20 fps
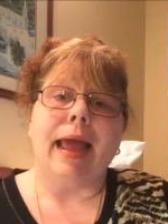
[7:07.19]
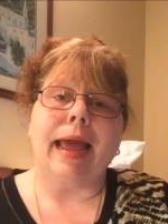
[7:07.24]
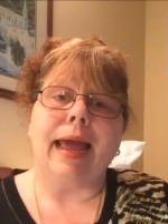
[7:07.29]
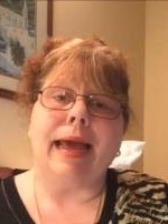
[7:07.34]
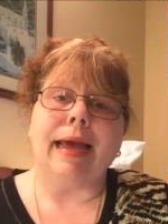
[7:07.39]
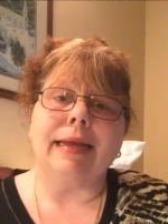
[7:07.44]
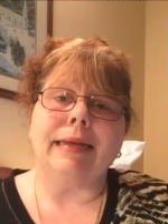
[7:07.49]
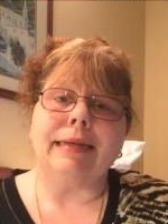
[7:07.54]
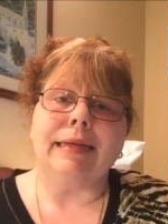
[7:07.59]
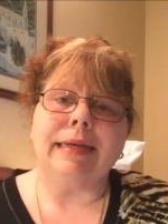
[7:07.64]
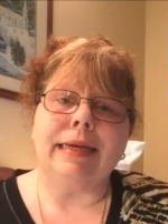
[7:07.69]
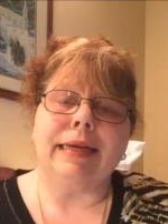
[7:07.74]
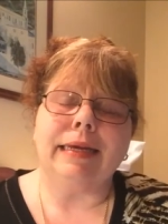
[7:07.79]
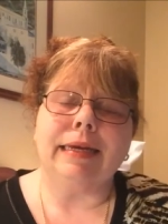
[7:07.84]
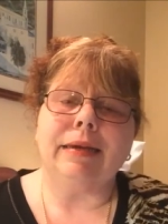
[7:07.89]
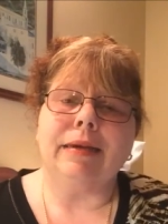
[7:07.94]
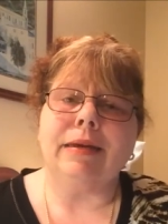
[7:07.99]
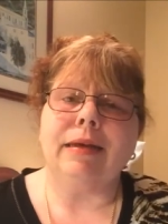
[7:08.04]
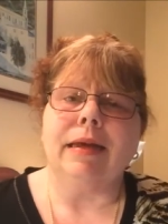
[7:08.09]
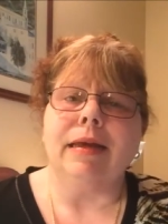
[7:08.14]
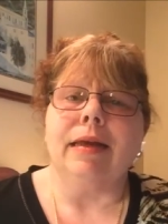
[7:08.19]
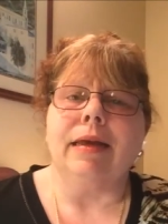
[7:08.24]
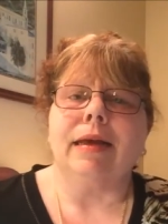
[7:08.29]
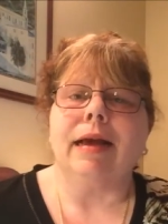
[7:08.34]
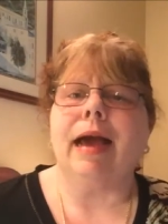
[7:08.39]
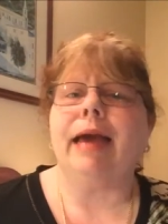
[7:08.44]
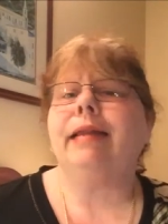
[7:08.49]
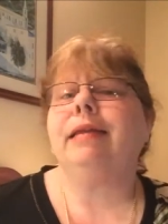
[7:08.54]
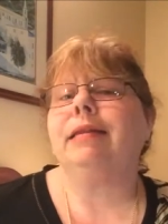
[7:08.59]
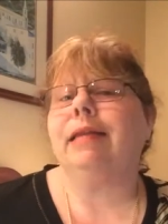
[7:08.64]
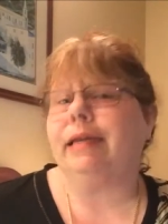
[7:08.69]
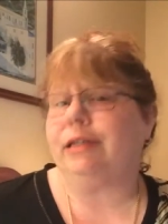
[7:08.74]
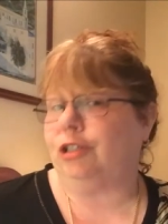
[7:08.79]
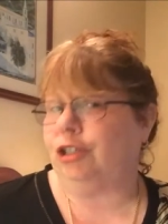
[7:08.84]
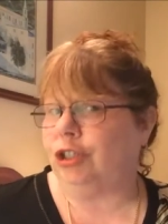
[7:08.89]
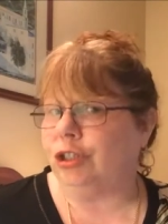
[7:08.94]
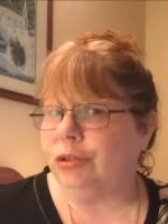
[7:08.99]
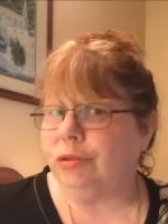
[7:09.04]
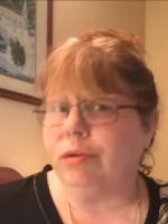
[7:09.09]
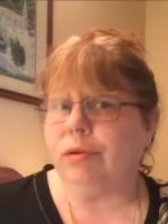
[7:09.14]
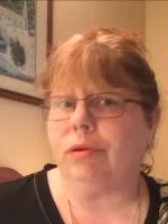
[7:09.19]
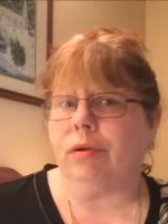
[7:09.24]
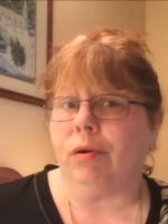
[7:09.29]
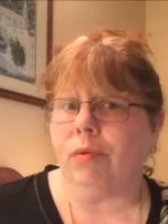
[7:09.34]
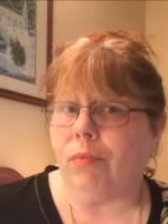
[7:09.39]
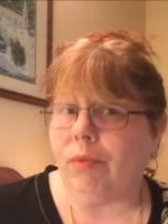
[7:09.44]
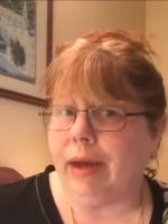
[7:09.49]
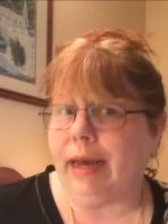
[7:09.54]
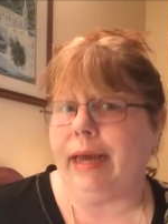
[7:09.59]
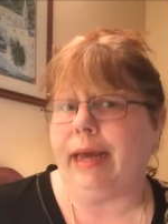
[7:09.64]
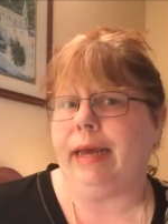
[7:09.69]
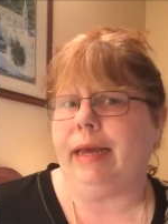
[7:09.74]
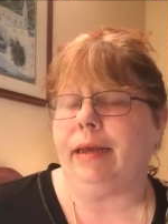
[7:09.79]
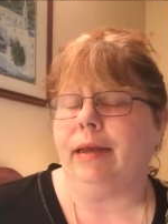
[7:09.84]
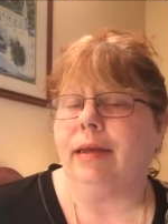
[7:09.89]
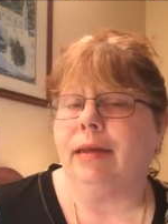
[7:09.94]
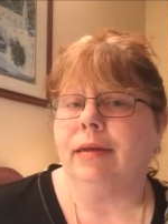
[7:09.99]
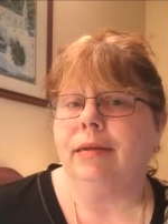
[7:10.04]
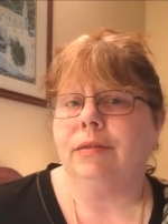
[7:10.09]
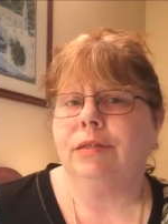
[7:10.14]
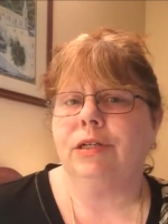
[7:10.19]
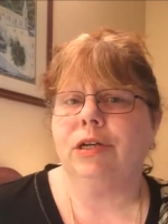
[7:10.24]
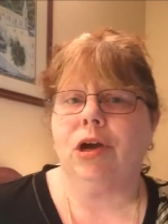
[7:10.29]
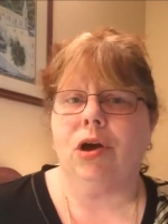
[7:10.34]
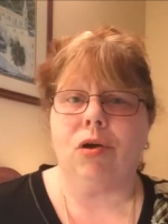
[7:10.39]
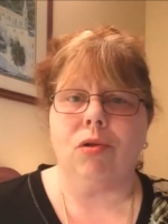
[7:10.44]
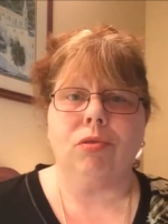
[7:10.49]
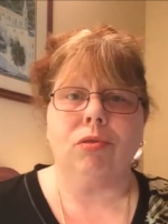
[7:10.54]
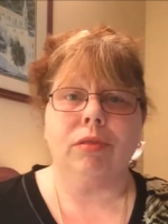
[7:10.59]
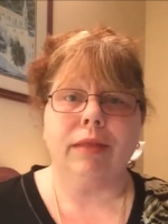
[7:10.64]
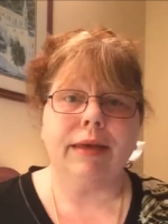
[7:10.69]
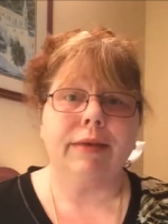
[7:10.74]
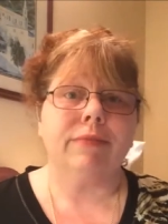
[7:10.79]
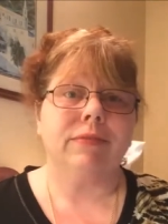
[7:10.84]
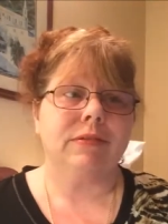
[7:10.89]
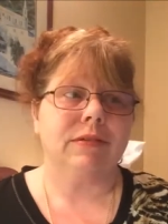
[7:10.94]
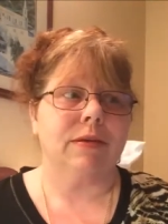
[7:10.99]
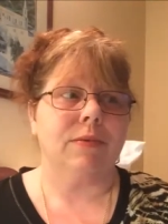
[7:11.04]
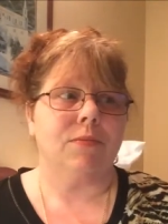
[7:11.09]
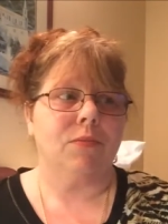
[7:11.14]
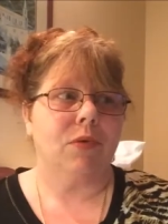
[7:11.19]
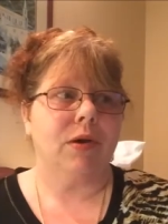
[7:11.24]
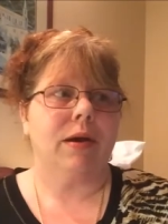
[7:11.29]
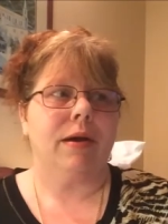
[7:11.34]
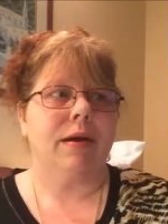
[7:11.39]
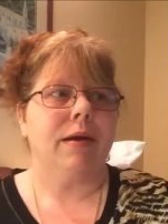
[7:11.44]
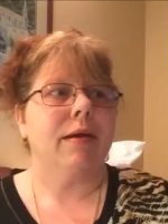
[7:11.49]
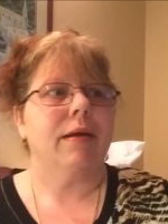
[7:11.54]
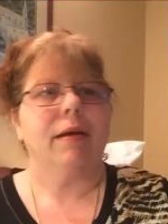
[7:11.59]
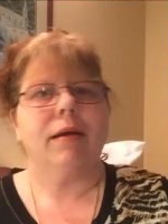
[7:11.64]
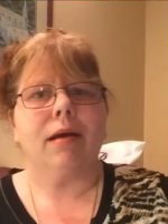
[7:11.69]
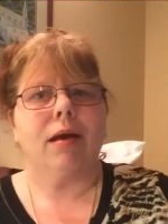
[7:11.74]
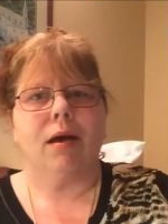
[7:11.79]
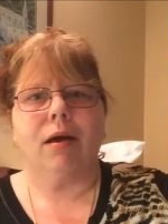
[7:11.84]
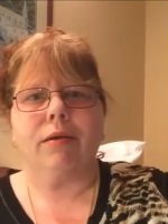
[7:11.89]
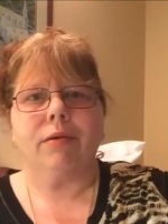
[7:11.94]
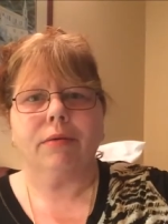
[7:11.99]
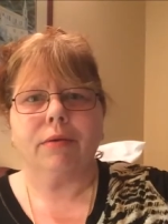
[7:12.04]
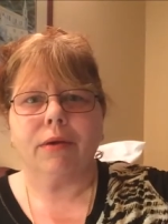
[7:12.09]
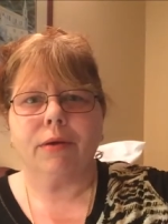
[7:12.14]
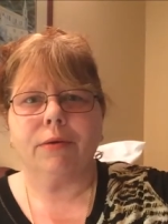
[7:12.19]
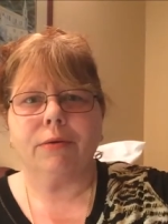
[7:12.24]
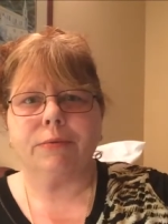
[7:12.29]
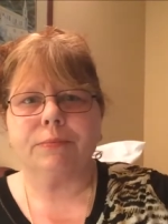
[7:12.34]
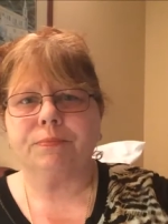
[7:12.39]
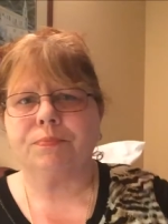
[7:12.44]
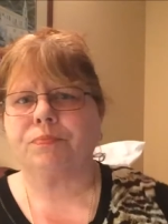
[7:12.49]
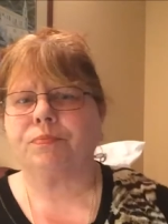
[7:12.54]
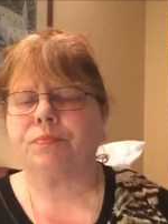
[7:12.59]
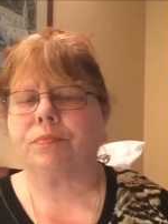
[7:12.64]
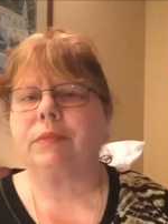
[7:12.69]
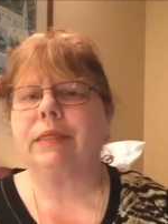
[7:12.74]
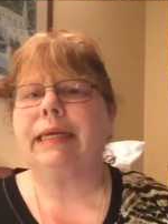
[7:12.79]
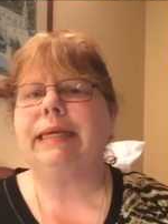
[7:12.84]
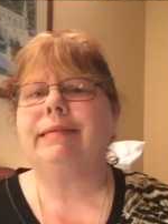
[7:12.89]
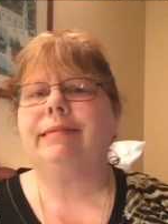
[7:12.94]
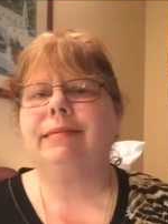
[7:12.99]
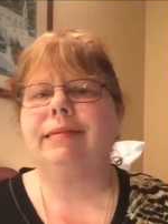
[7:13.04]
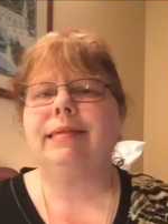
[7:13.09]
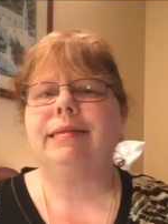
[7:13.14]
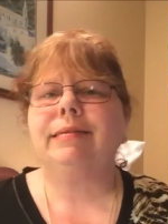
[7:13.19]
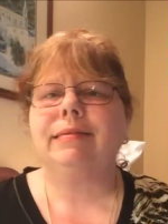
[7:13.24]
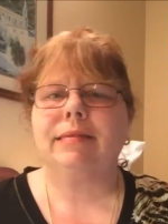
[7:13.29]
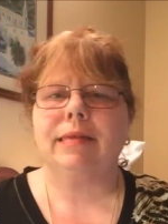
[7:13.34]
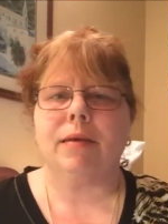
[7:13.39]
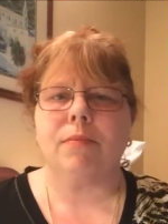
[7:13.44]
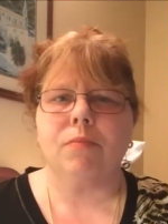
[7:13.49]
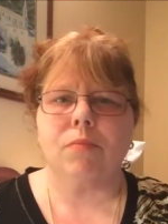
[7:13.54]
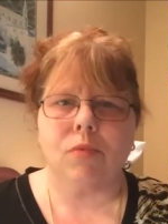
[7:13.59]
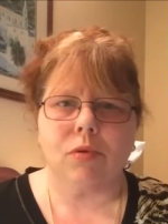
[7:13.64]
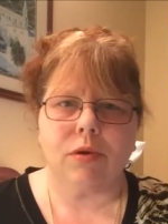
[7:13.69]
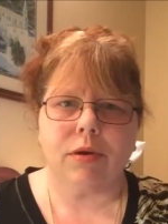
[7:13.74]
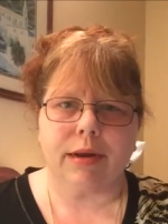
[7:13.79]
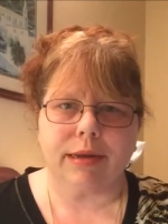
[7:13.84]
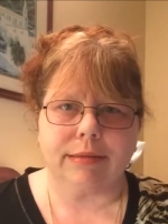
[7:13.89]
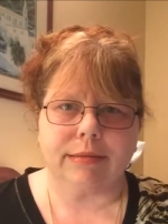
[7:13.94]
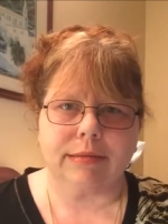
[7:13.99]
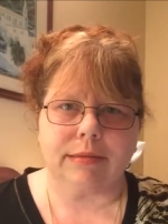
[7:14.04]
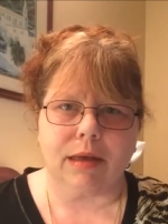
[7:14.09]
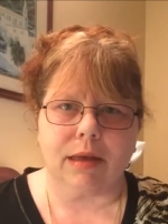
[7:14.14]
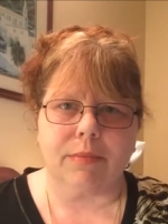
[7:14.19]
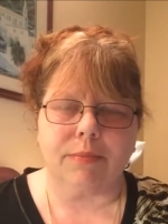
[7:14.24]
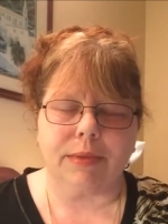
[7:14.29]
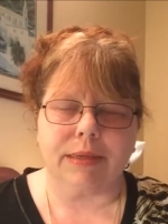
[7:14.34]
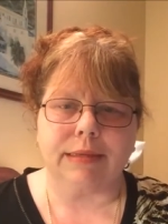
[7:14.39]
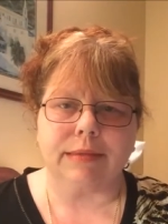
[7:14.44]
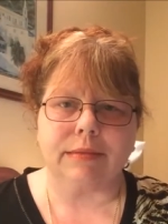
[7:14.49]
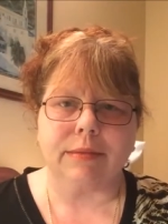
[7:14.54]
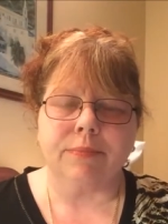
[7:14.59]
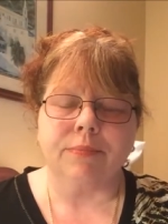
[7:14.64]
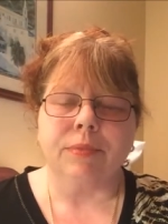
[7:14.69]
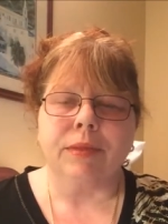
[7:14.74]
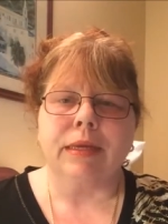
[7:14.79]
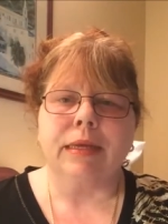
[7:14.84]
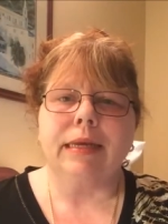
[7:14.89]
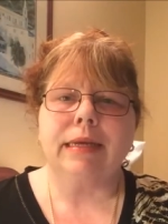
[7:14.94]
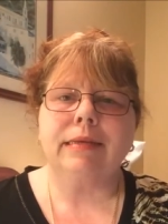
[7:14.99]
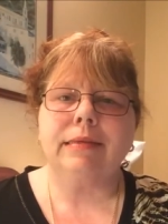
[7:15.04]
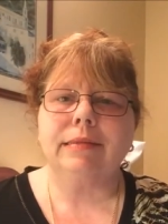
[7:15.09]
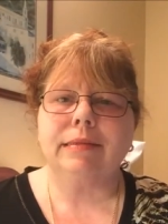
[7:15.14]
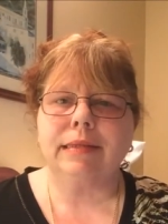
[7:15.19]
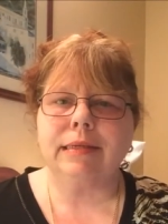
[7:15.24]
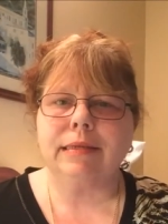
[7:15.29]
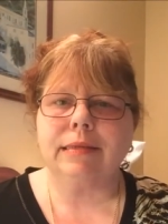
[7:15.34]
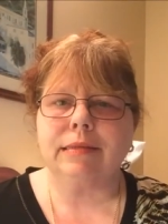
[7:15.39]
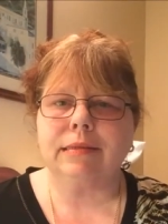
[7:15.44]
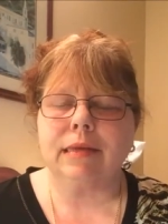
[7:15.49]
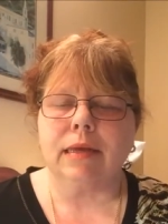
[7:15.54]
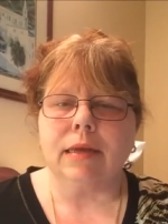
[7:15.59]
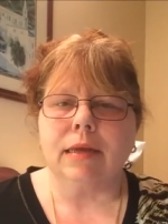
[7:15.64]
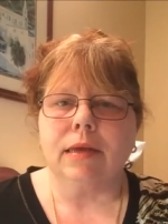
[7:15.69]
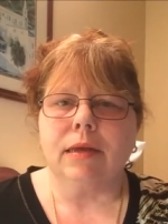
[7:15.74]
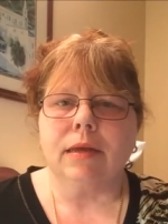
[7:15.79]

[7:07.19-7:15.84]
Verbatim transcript: And he kind of like shooed her away to go live somewhere on her own. He sees them more as zombies. He sees